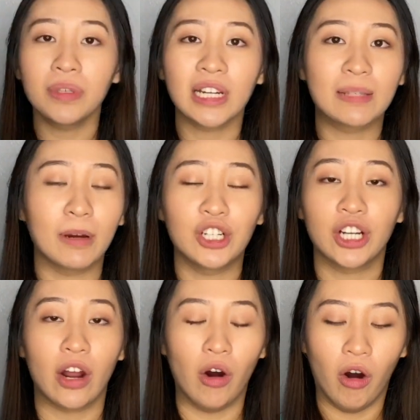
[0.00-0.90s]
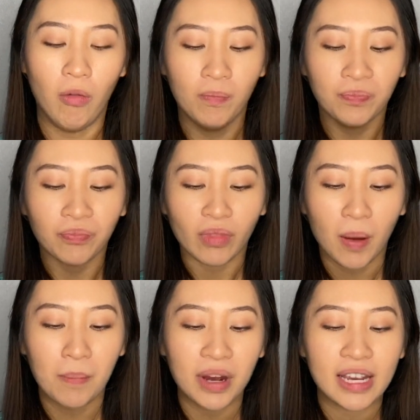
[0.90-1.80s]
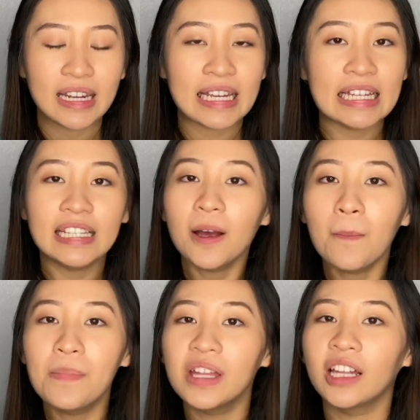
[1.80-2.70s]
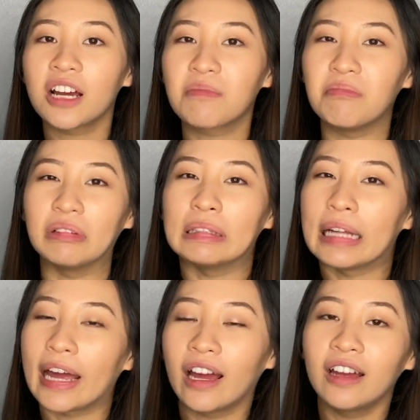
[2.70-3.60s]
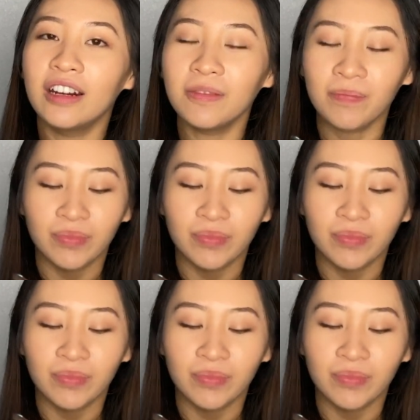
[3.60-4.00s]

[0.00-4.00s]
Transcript: It's not spongy at all, but it is a bit like bland.